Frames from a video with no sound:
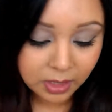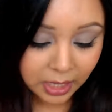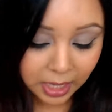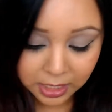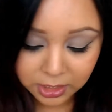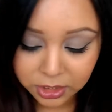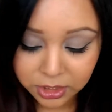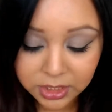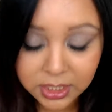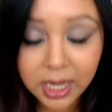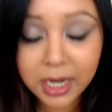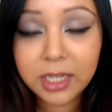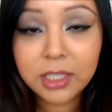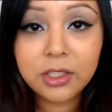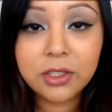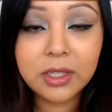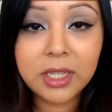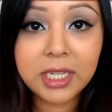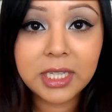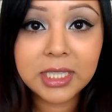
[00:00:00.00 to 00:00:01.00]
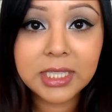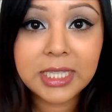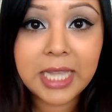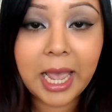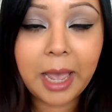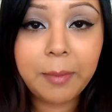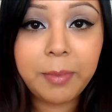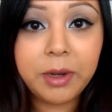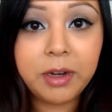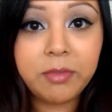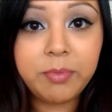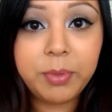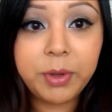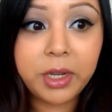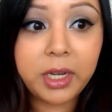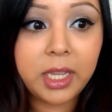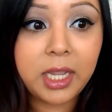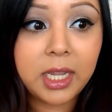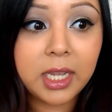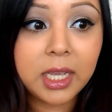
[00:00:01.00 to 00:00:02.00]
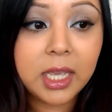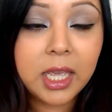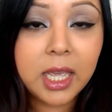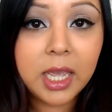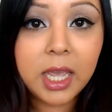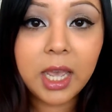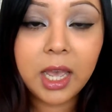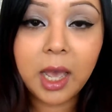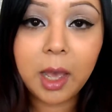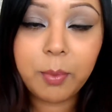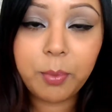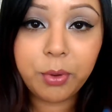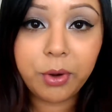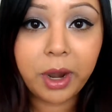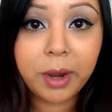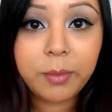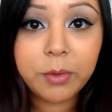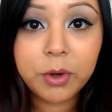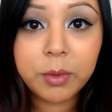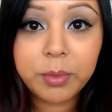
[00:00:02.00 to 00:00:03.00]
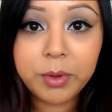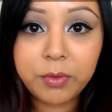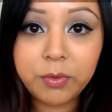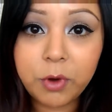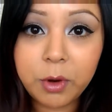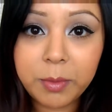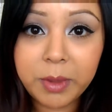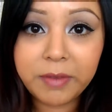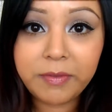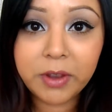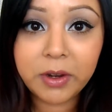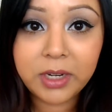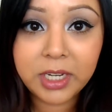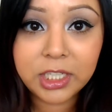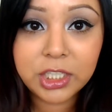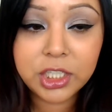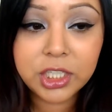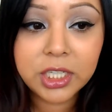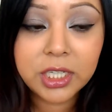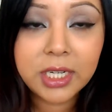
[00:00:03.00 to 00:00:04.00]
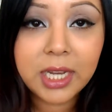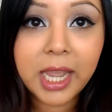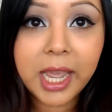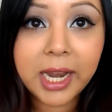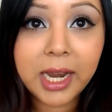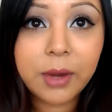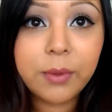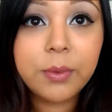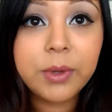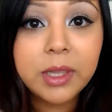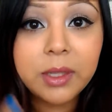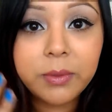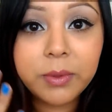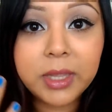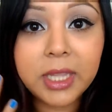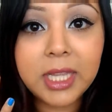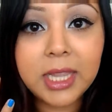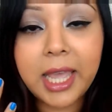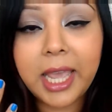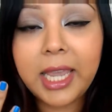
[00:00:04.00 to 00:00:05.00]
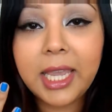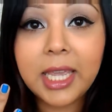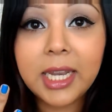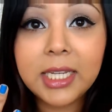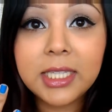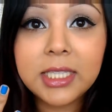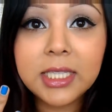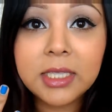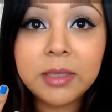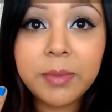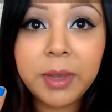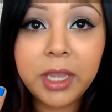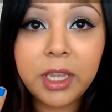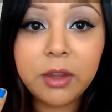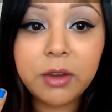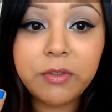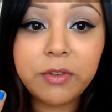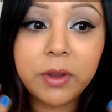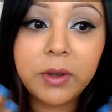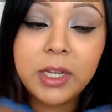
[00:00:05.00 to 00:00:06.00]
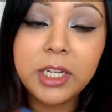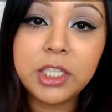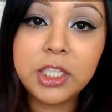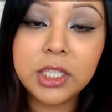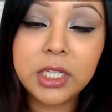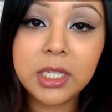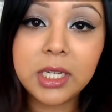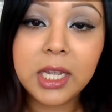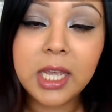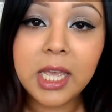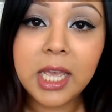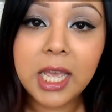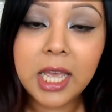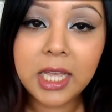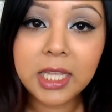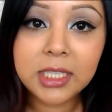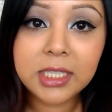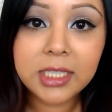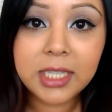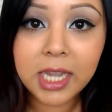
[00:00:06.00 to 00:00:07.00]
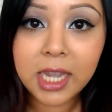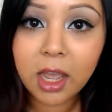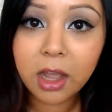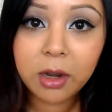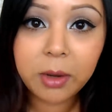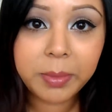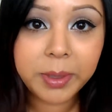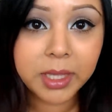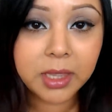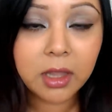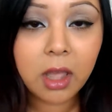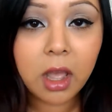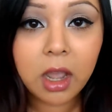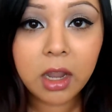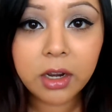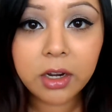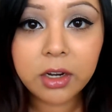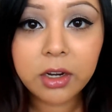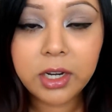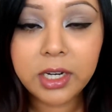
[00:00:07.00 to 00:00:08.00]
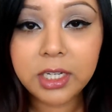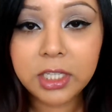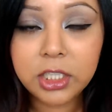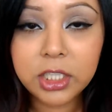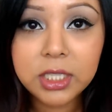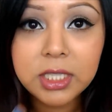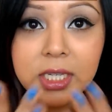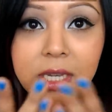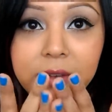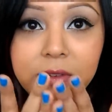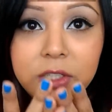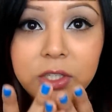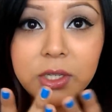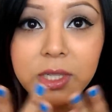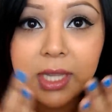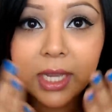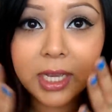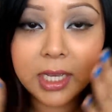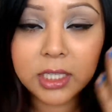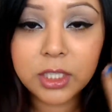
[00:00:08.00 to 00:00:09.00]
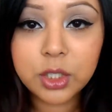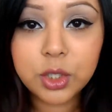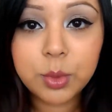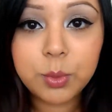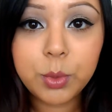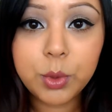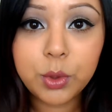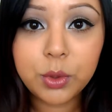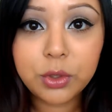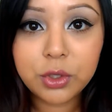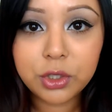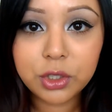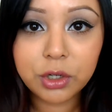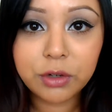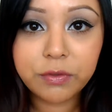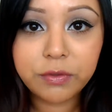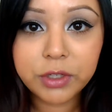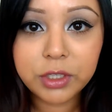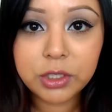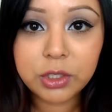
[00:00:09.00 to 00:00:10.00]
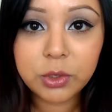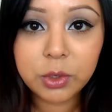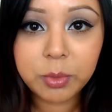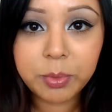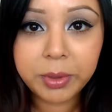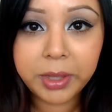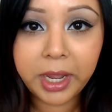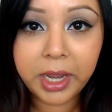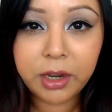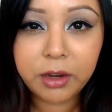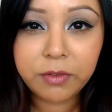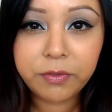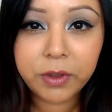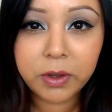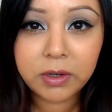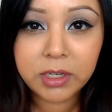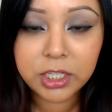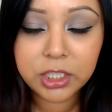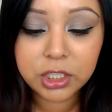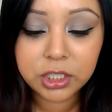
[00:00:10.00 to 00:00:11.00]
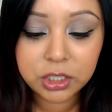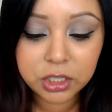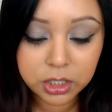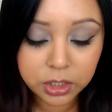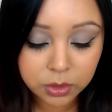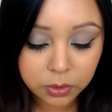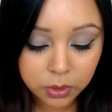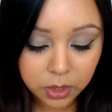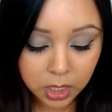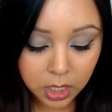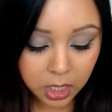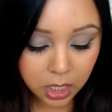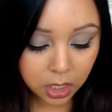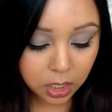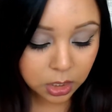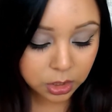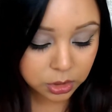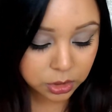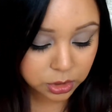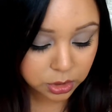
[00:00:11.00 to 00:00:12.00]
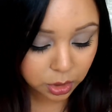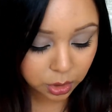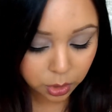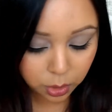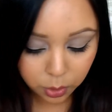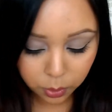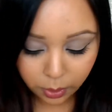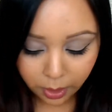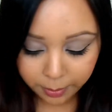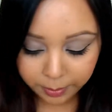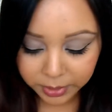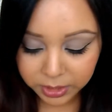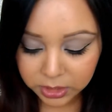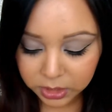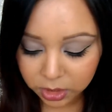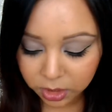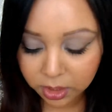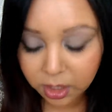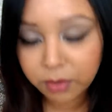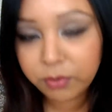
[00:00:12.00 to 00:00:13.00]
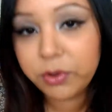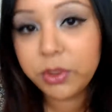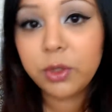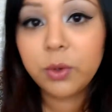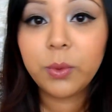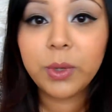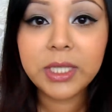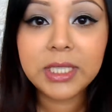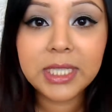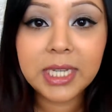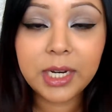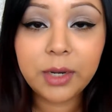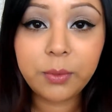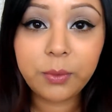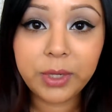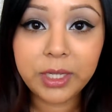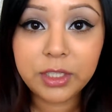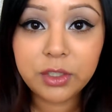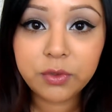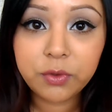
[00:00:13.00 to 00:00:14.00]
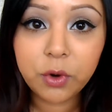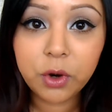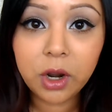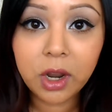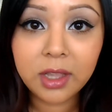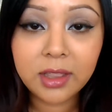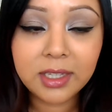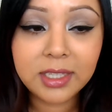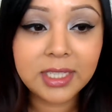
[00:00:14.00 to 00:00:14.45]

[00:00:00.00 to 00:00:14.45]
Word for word: I just got into like this habit of putting a primer before my foundation and I really really like it. It does make your foundation stay on a bit longer and it just gives you like a smooth surface to apply your foundation to. So I'm going to start off with the ones that I reach for on the